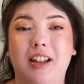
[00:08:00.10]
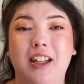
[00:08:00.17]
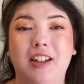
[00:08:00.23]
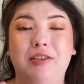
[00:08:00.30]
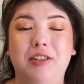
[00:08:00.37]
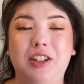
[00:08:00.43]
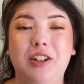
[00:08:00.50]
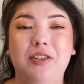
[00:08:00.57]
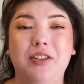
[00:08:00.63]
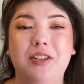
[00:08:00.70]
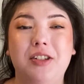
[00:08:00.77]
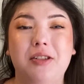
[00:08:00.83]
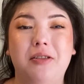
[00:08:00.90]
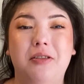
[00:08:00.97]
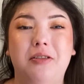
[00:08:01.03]
Like when you were in
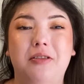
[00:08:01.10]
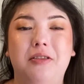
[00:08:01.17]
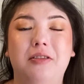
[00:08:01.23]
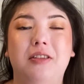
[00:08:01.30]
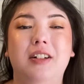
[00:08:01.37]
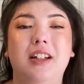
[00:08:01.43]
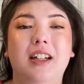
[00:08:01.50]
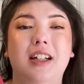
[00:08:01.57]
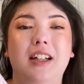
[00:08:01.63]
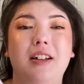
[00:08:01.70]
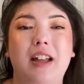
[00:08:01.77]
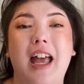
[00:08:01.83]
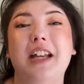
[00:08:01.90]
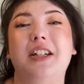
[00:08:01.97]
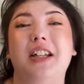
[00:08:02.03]
school.
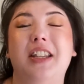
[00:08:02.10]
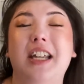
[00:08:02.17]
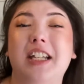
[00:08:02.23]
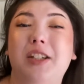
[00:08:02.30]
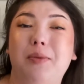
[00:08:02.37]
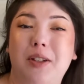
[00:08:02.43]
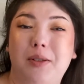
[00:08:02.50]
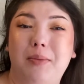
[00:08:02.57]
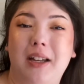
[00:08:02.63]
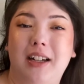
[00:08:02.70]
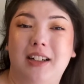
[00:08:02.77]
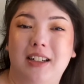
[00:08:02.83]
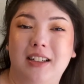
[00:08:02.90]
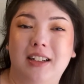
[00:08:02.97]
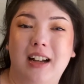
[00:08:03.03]
Actually, I think it smells
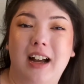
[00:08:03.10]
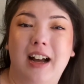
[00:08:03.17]
better.